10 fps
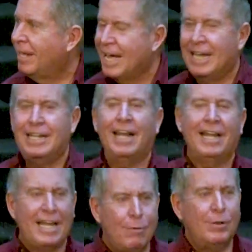And
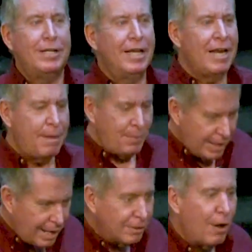yet he would get
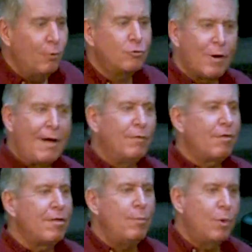up and go travel
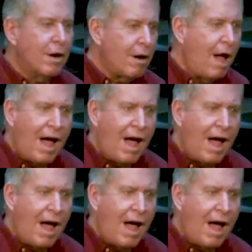somewhere,